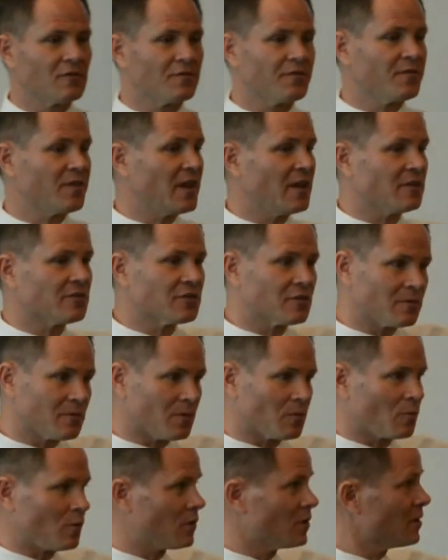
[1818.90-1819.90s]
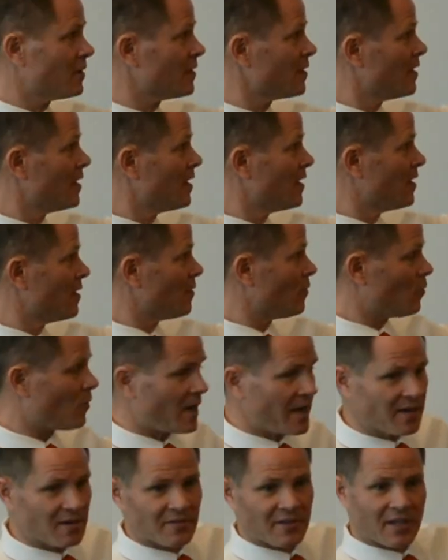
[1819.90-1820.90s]
If you fail to reward,
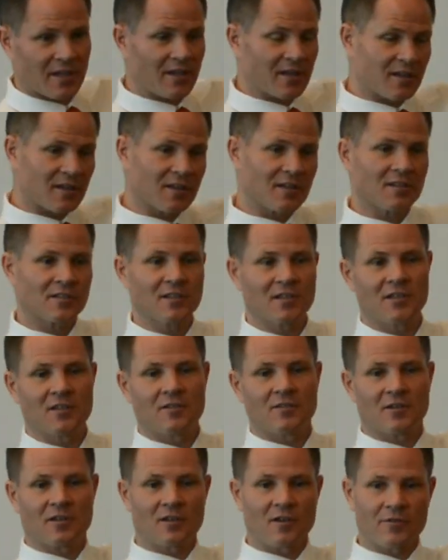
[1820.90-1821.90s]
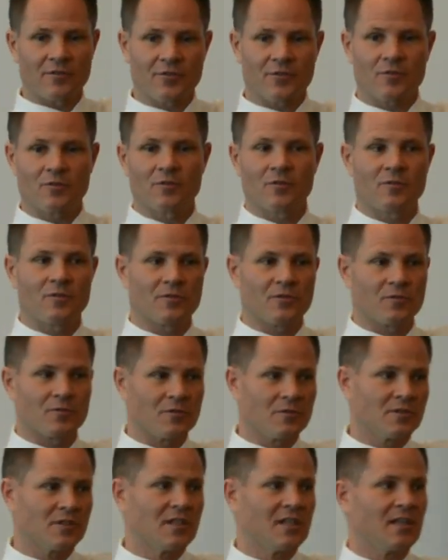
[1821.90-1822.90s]
why are they going to continue to go through the
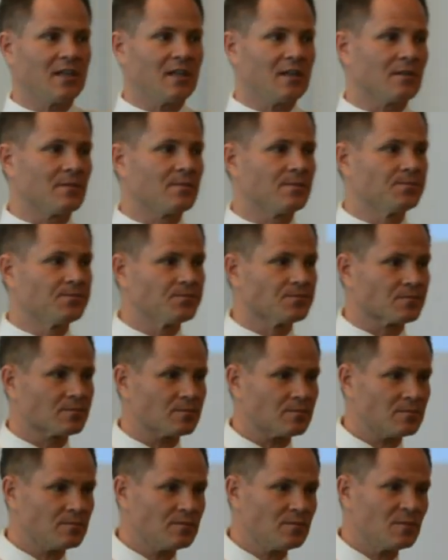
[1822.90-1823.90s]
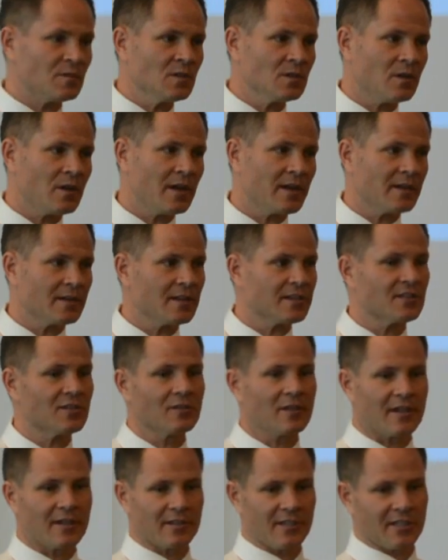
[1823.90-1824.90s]
routine? Right? Unless
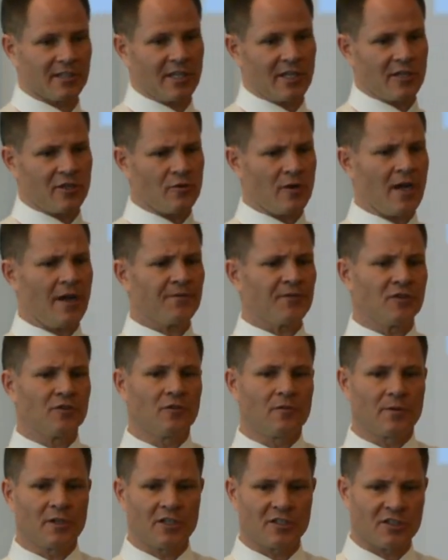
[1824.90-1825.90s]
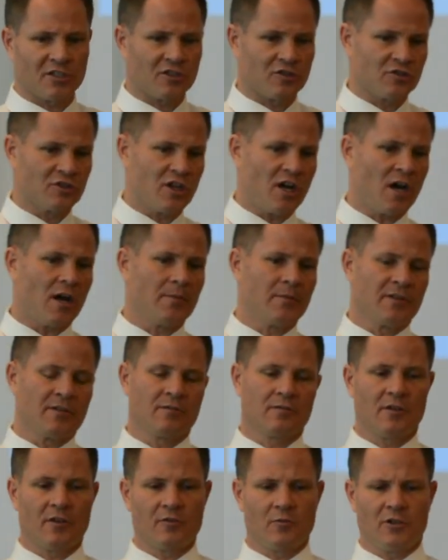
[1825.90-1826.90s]
you like dictate you have to do it because it's your job and
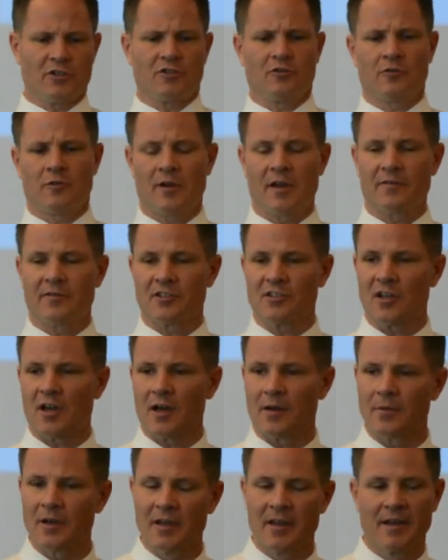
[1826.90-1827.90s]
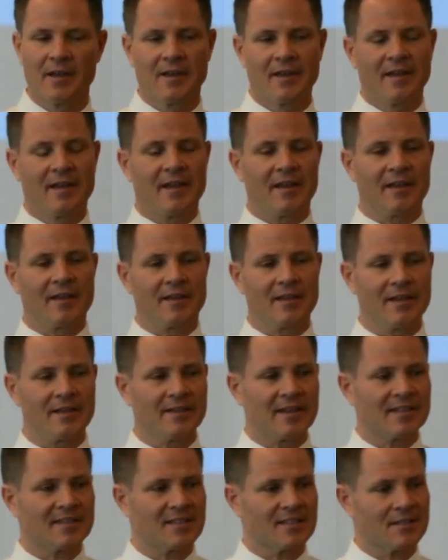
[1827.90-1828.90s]
otherwise you don't have a job. And again,
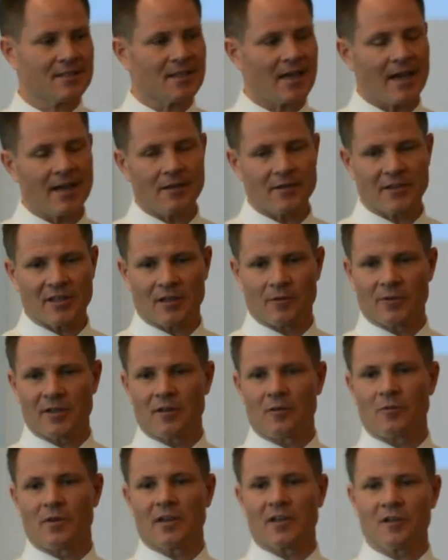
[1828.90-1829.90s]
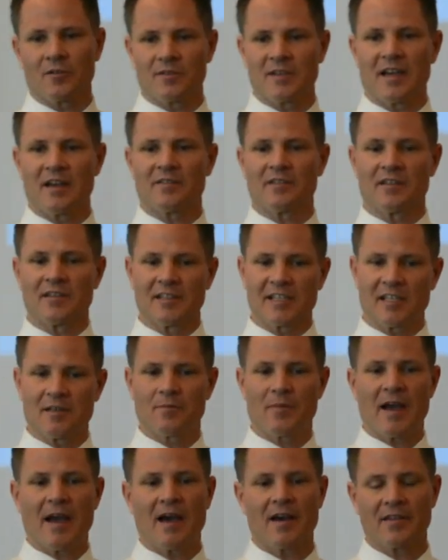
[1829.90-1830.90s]
that's a style thing. We don't want to go down the
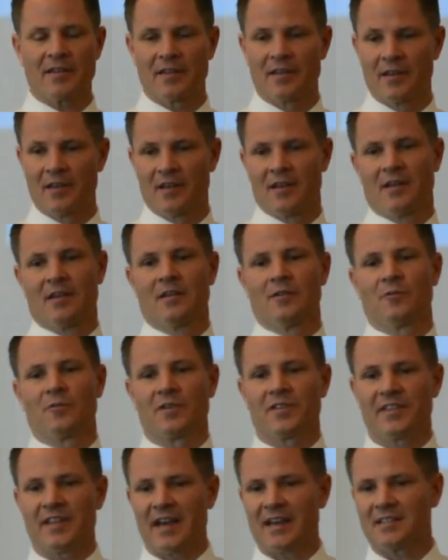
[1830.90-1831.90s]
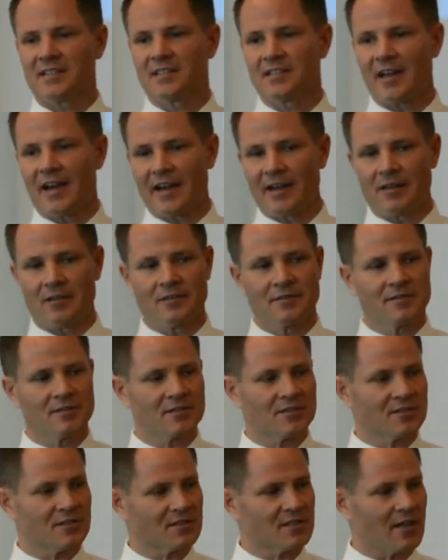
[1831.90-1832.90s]
lean path with that style.
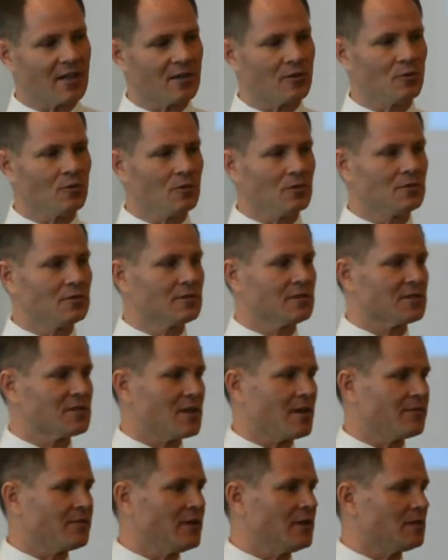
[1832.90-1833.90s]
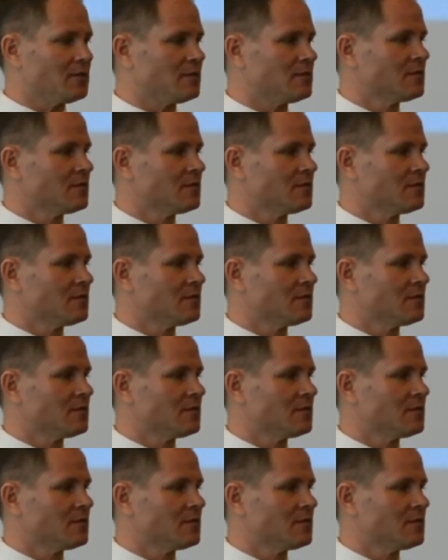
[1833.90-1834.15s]
It's just not cool. It's not fun.